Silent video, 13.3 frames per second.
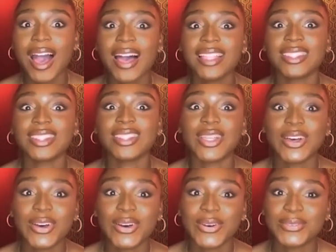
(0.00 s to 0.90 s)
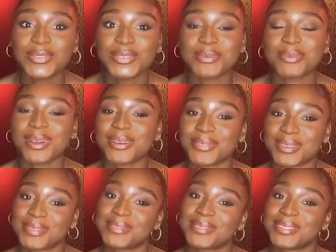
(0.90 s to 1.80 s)
I loved The Proud
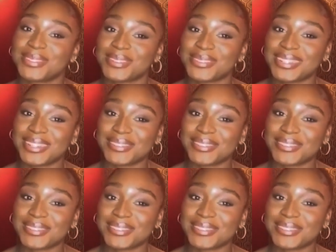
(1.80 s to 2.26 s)
Family growing